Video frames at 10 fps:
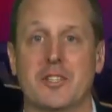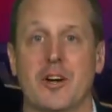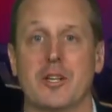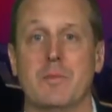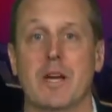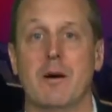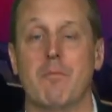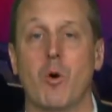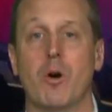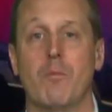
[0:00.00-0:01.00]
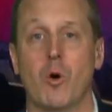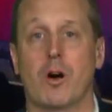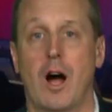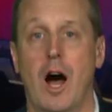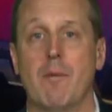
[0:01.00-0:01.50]
things start to become more and
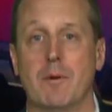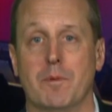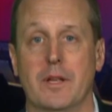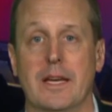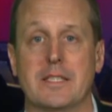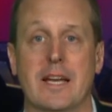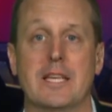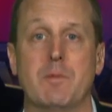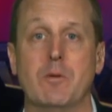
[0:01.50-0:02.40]
more commonplace and as